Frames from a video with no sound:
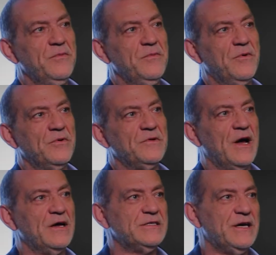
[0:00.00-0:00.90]
those
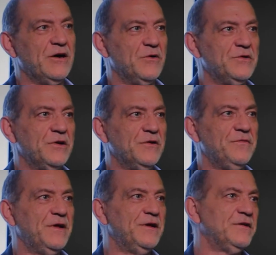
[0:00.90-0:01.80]
guys' egos, you're going to
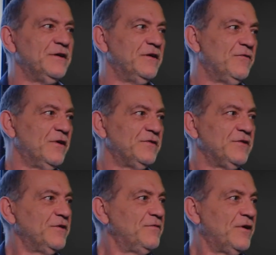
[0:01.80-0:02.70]
fit into their offense,
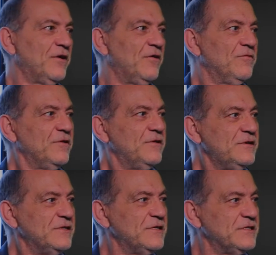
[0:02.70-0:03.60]
you're going to fuck off.
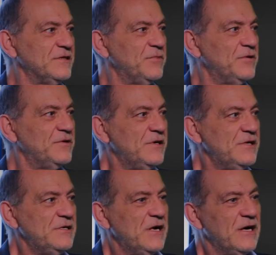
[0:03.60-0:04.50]
So it's simple.
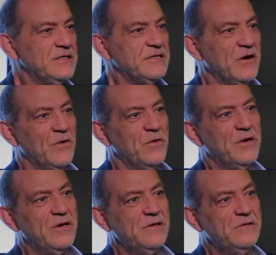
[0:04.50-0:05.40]
So
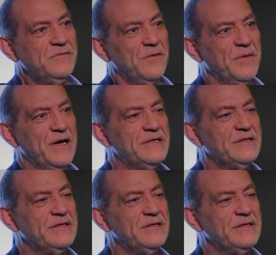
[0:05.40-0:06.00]
for me,